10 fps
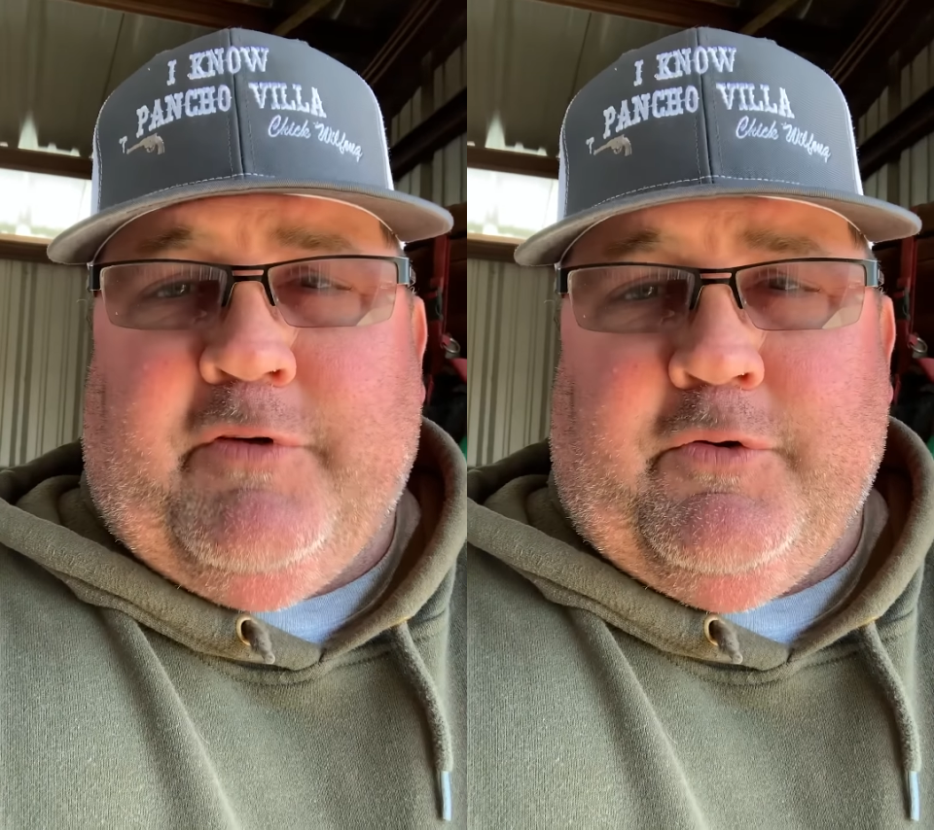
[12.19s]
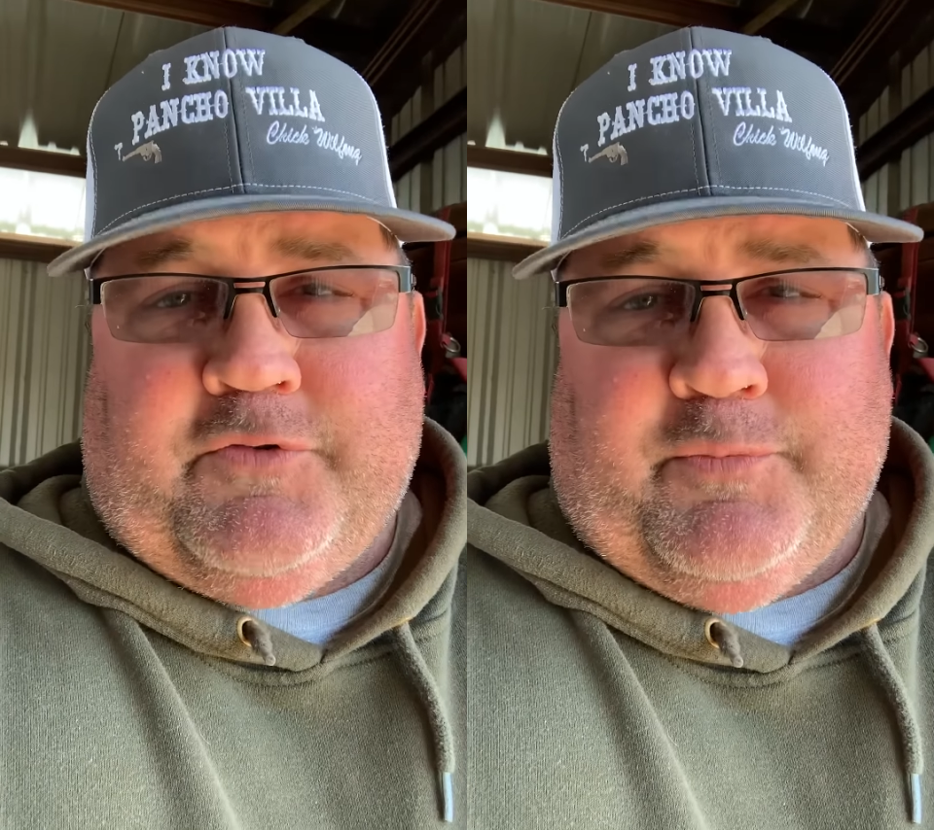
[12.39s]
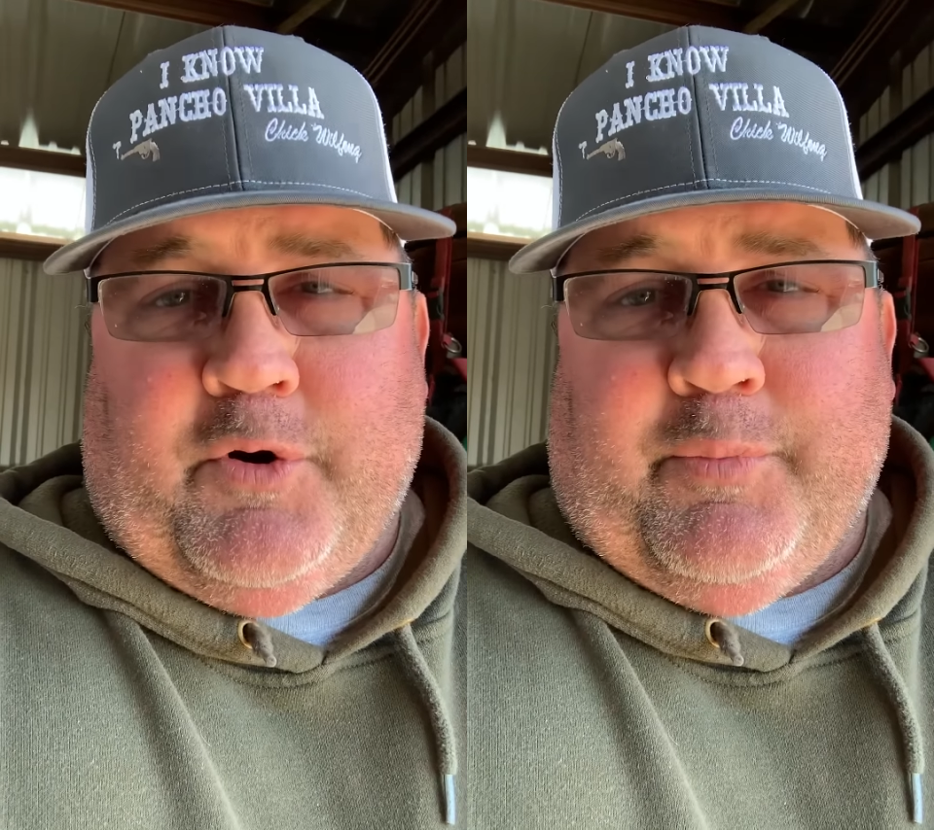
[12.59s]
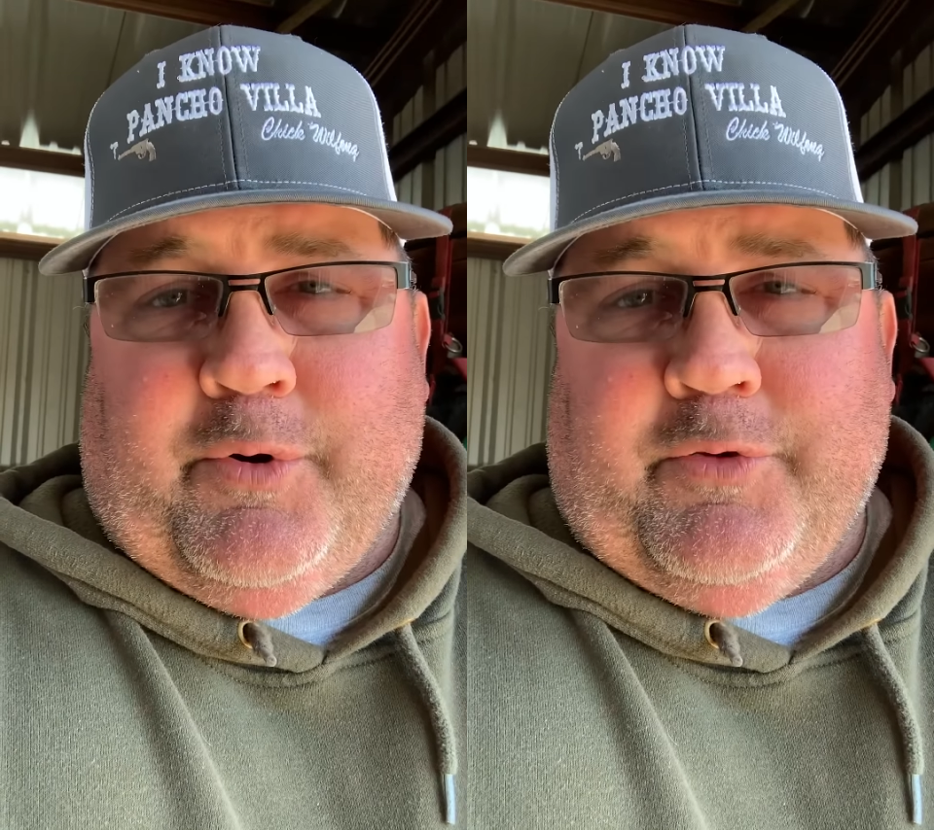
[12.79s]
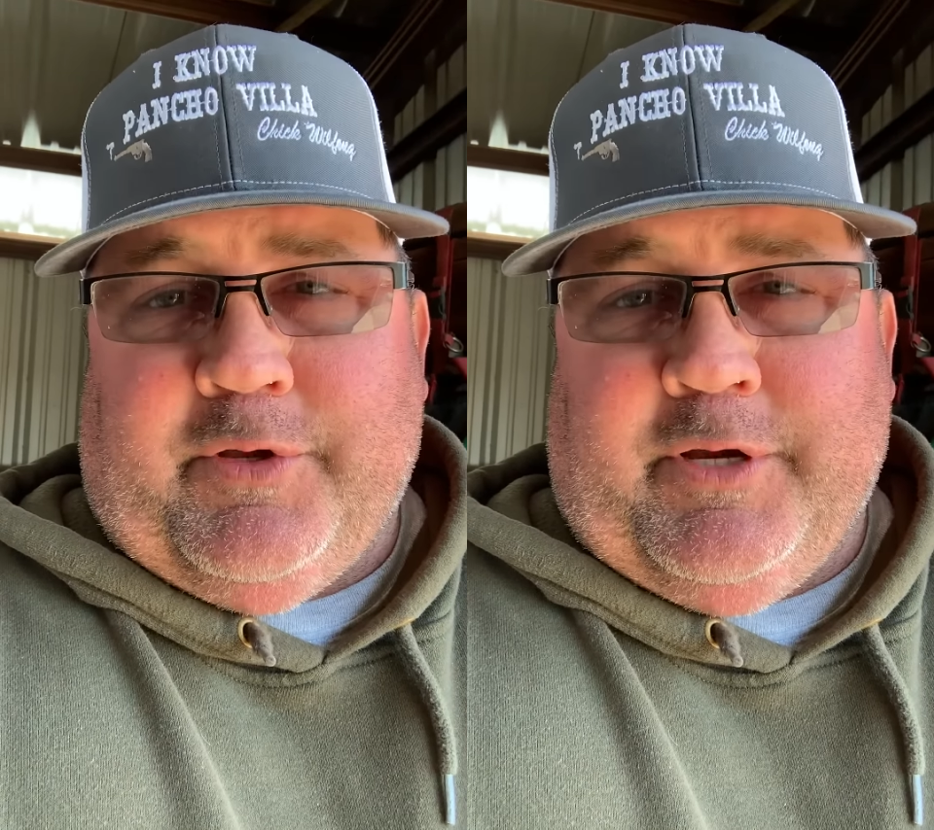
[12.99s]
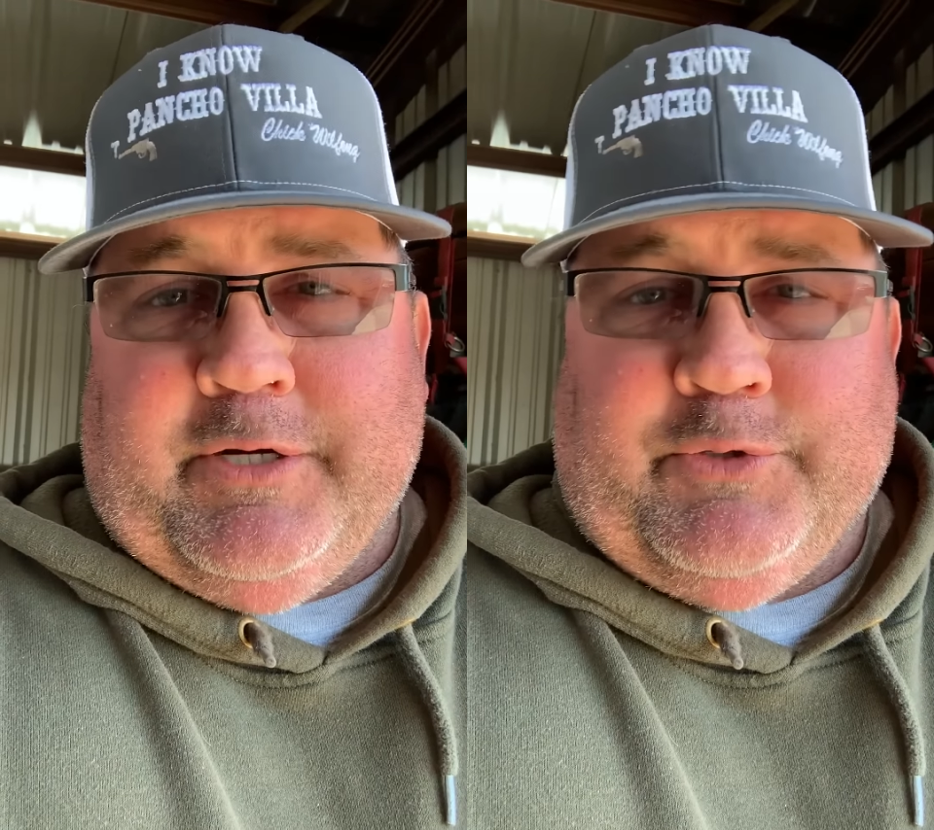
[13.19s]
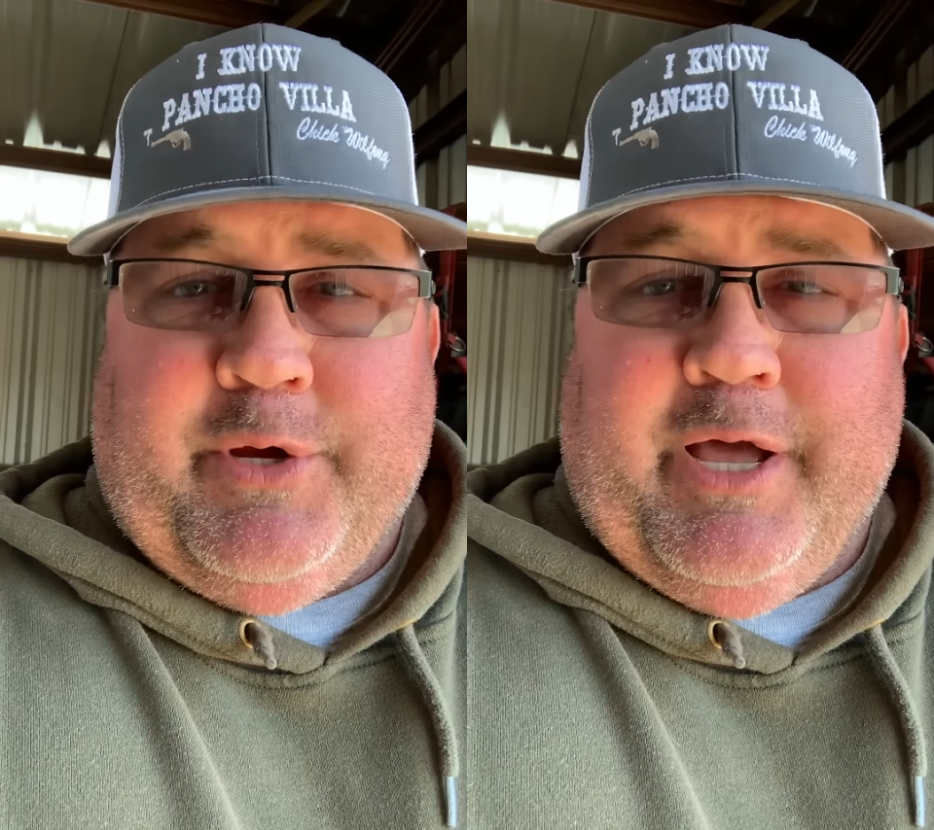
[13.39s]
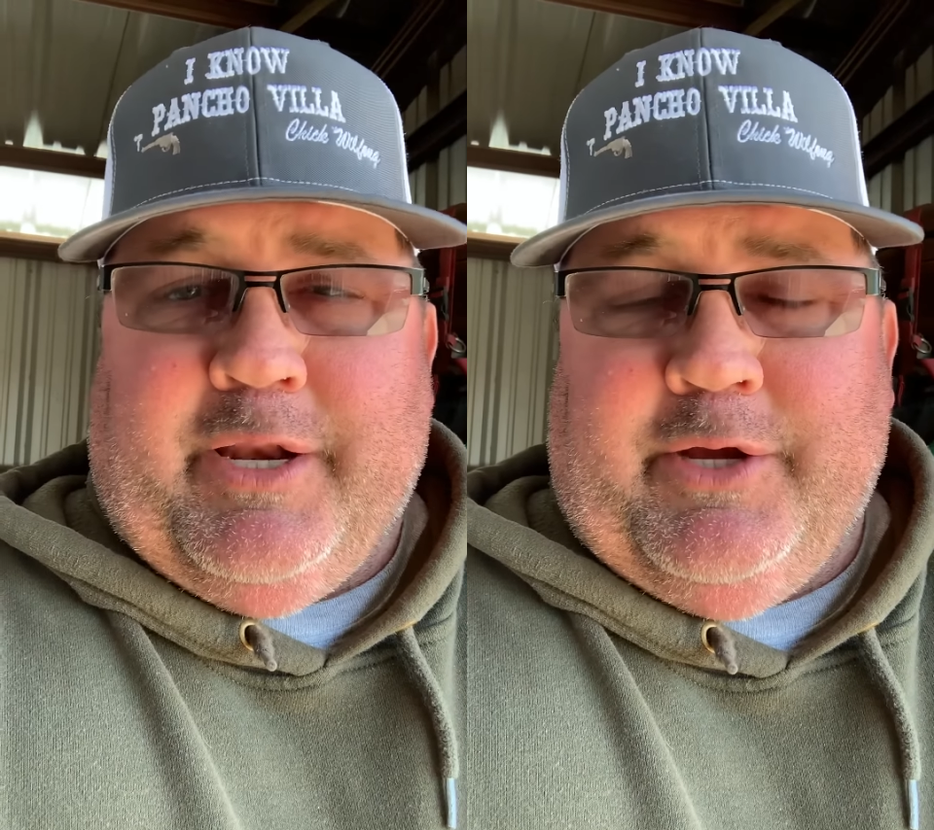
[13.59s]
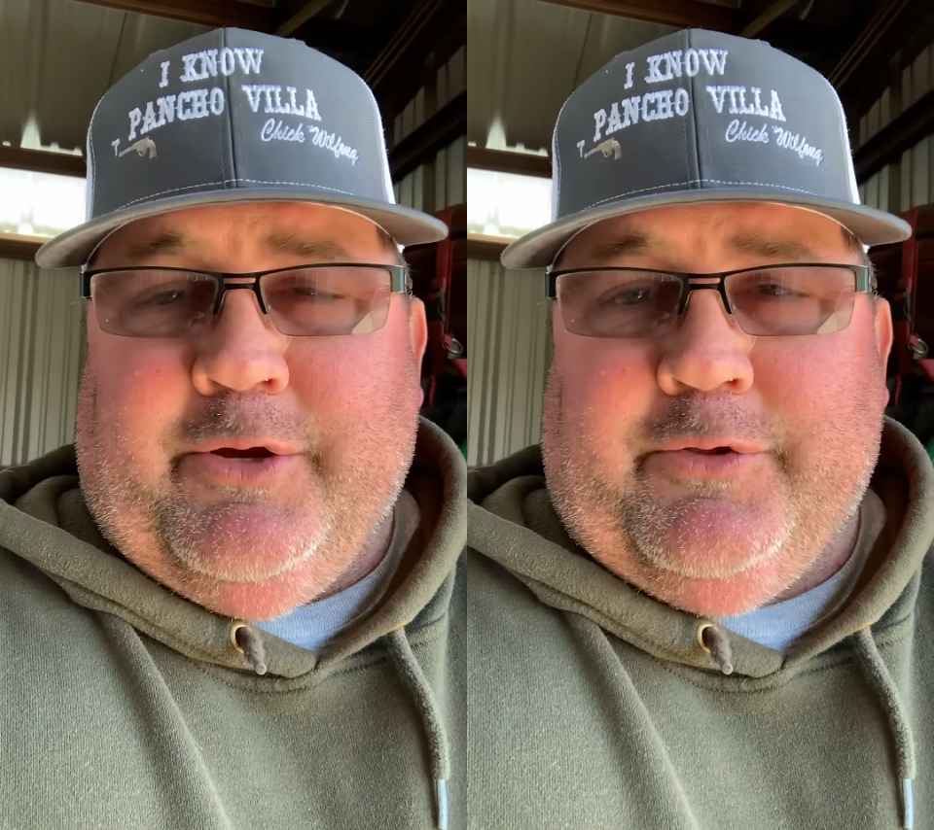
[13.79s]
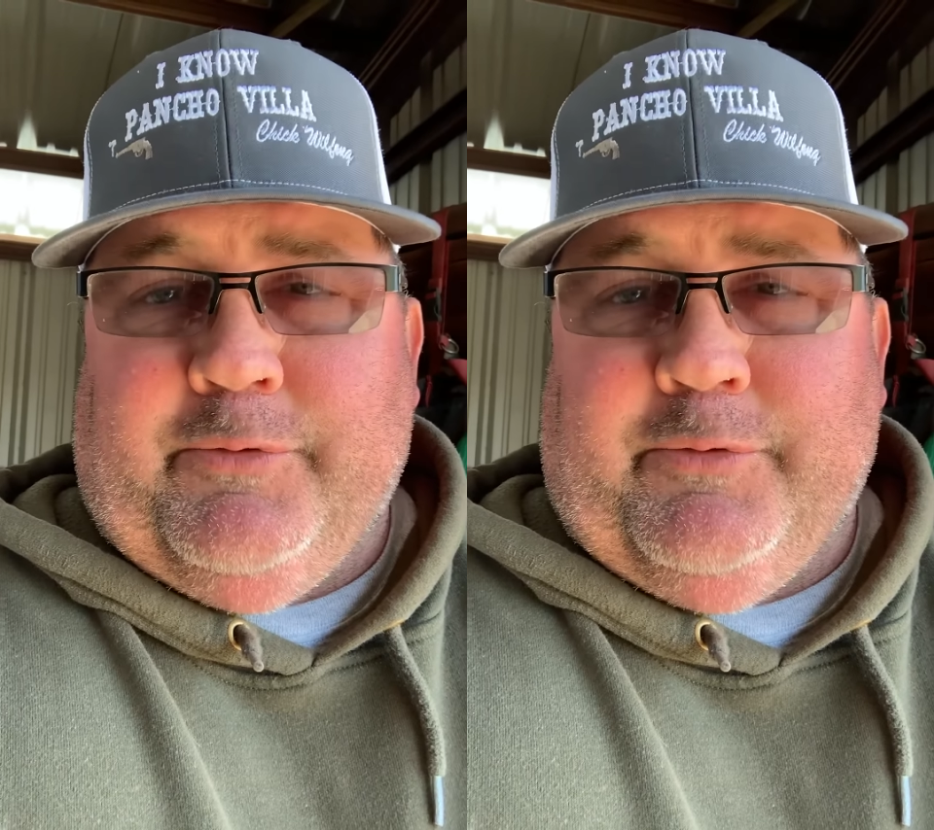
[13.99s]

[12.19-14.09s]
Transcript: folks from our part of the country out here.